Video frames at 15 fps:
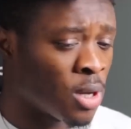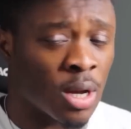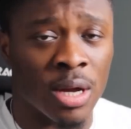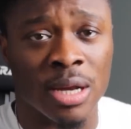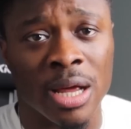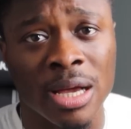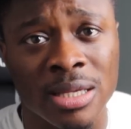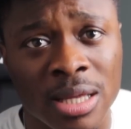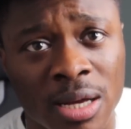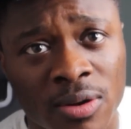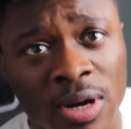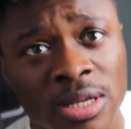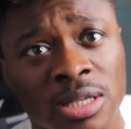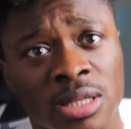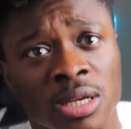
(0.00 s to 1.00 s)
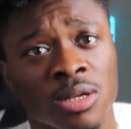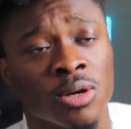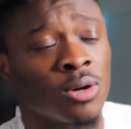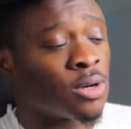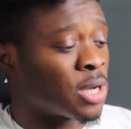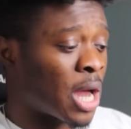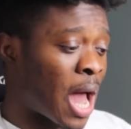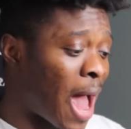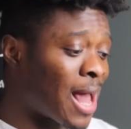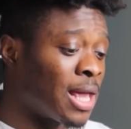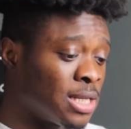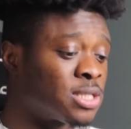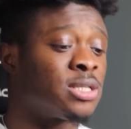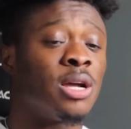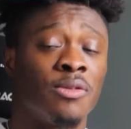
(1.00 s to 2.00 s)
Hey, that's the crazy thing, though. I
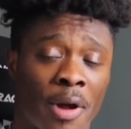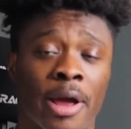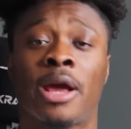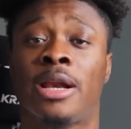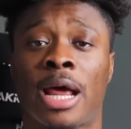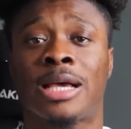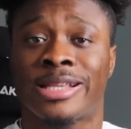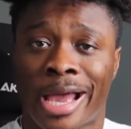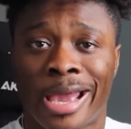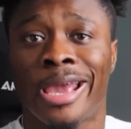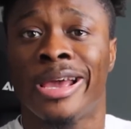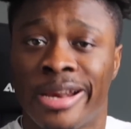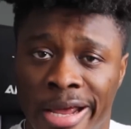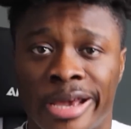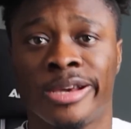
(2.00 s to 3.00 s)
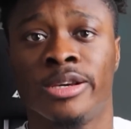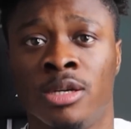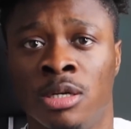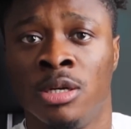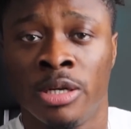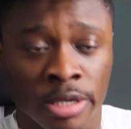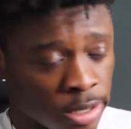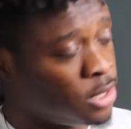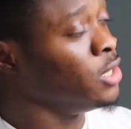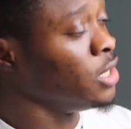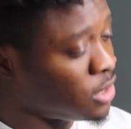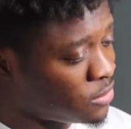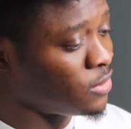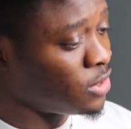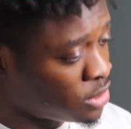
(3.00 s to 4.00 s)
can still recognize that he a nigga. He a
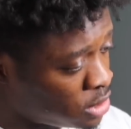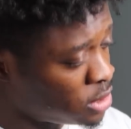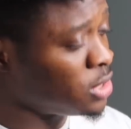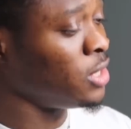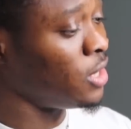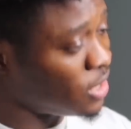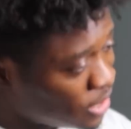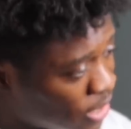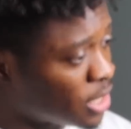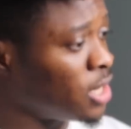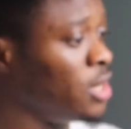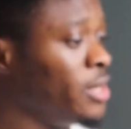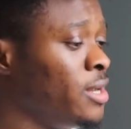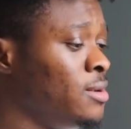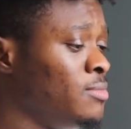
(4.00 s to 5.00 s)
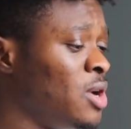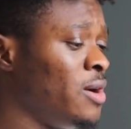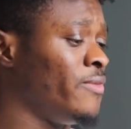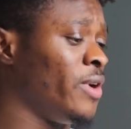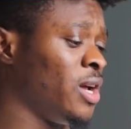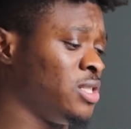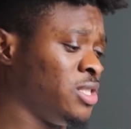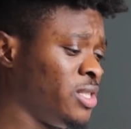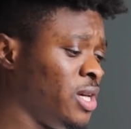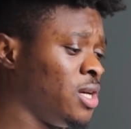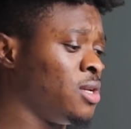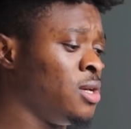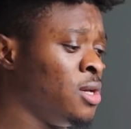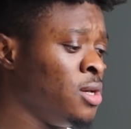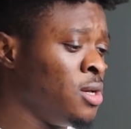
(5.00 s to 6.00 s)
nigga on that motherfucking shit.
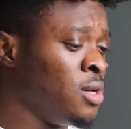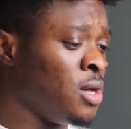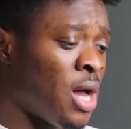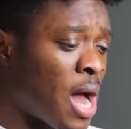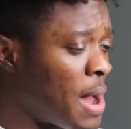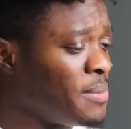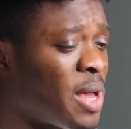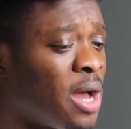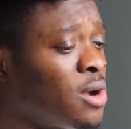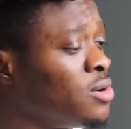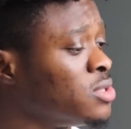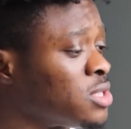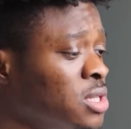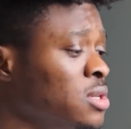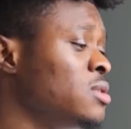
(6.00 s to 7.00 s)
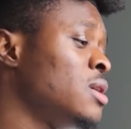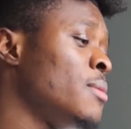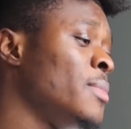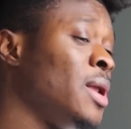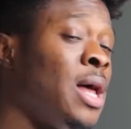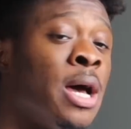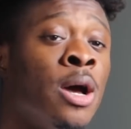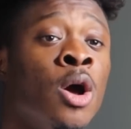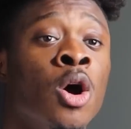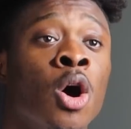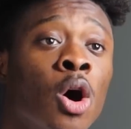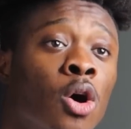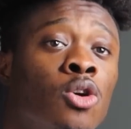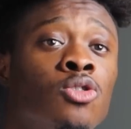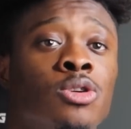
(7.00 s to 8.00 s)
I'm not gonna see you and be like,
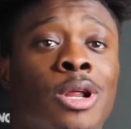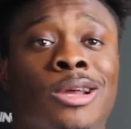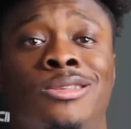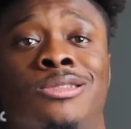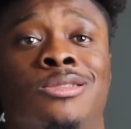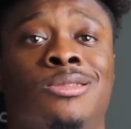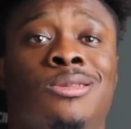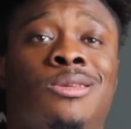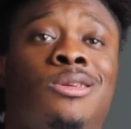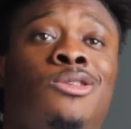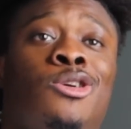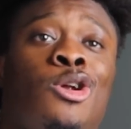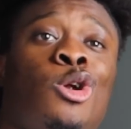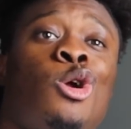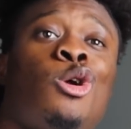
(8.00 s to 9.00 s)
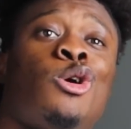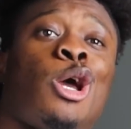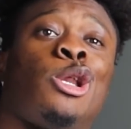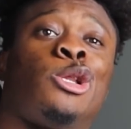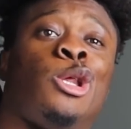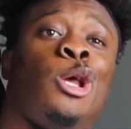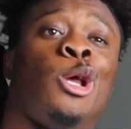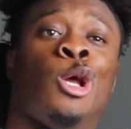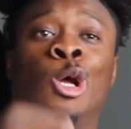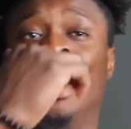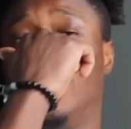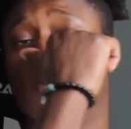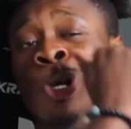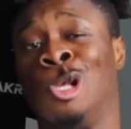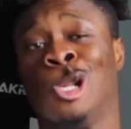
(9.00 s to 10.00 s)
oh, that's a girl right there.
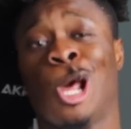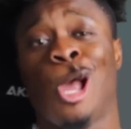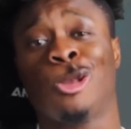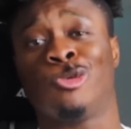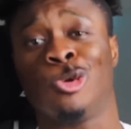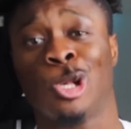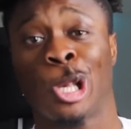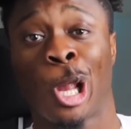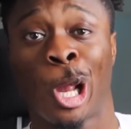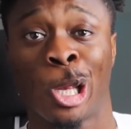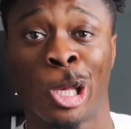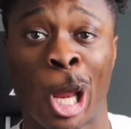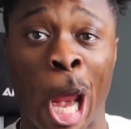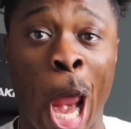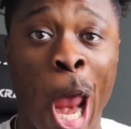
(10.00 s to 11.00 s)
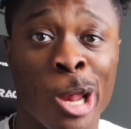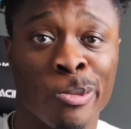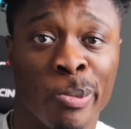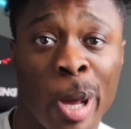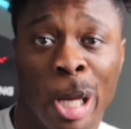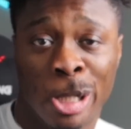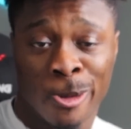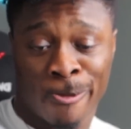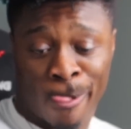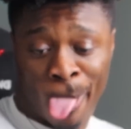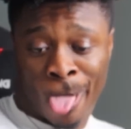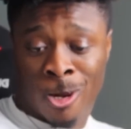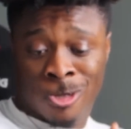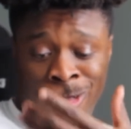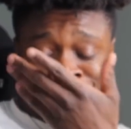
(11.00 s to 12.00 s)
That's one sexy ass bitch.
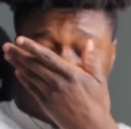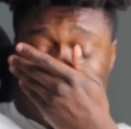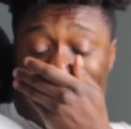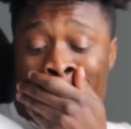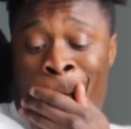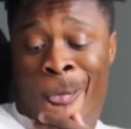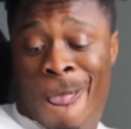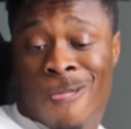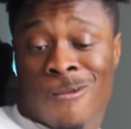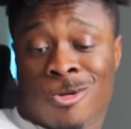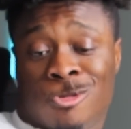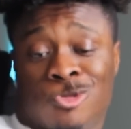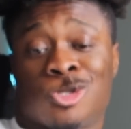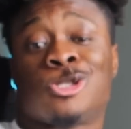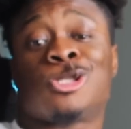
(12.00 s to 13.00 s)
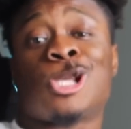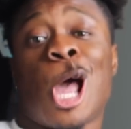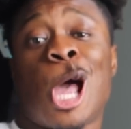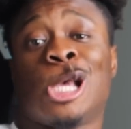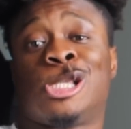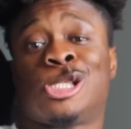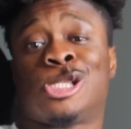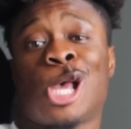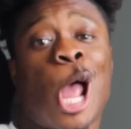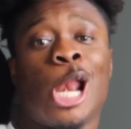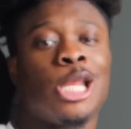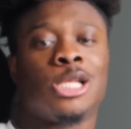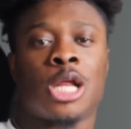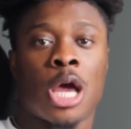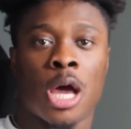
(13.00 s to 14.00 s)
What's up,
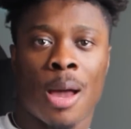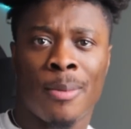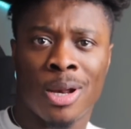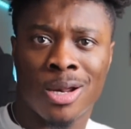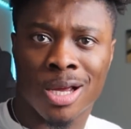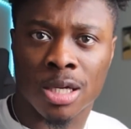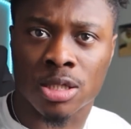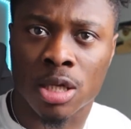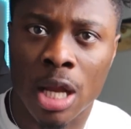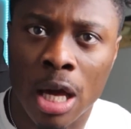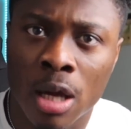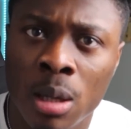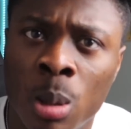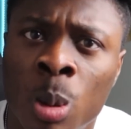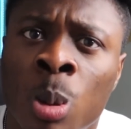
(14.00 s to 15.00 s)
shawty? Nah, I'ma look at you like,